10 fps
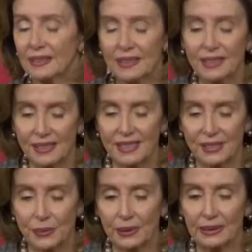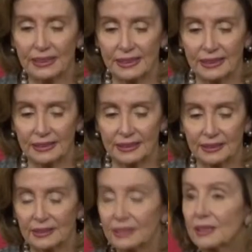This is really
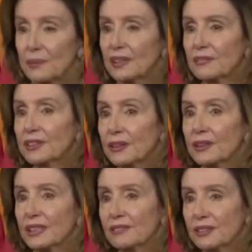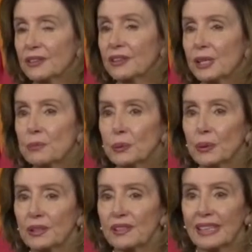something very, very
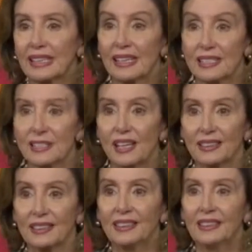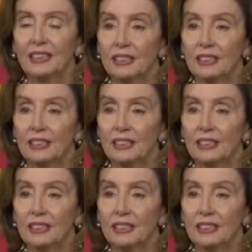important that he has done